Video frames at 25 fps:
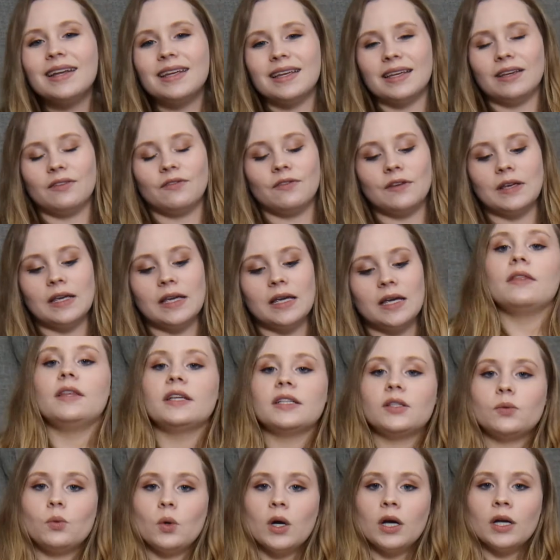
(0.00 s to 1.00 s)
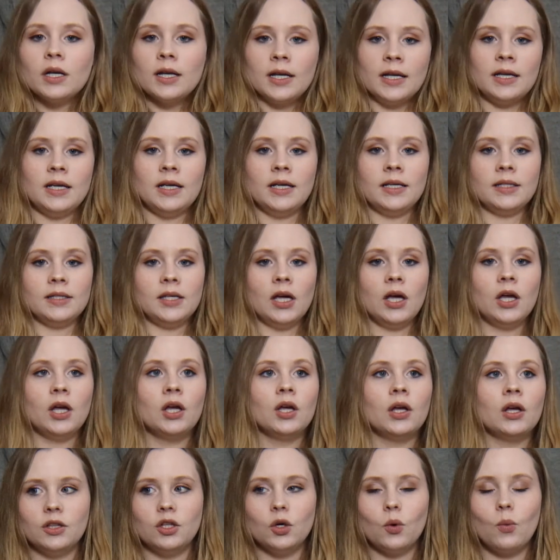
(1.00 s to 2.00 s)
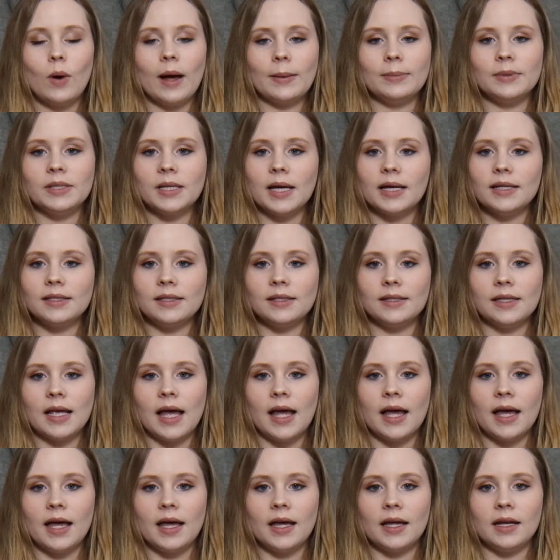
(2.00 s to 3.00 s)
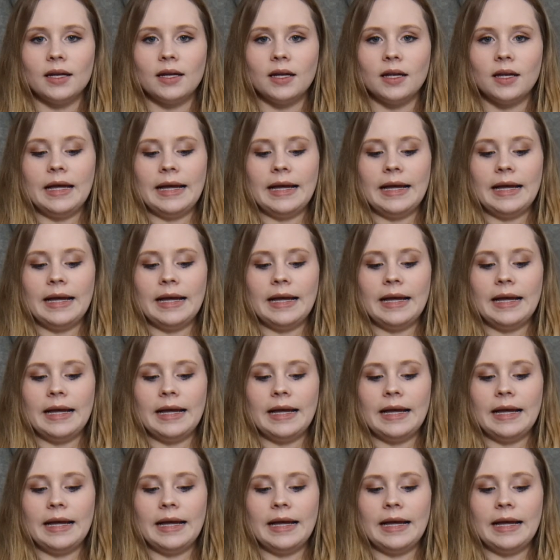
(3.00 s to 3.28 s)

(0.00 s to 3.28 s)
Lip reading: of iffy. This one is, the website said